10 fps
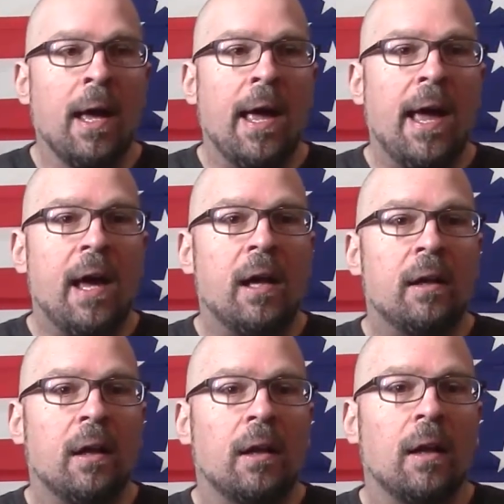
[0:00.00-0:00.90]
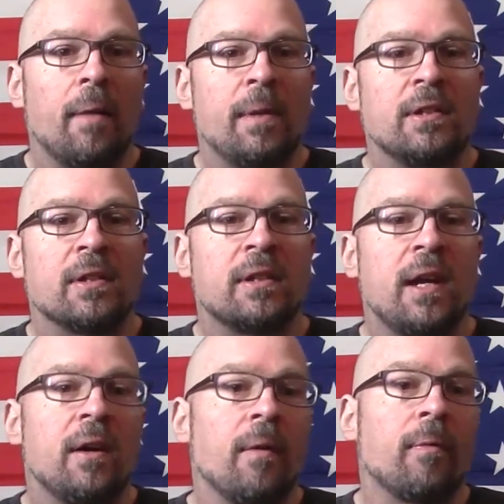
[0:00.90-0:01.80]
And let me just
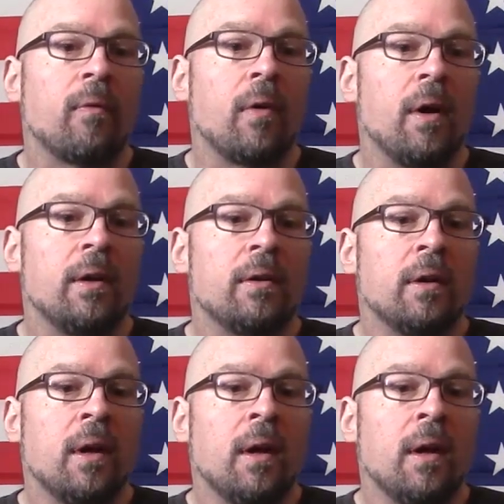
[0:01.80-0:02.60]
state up front,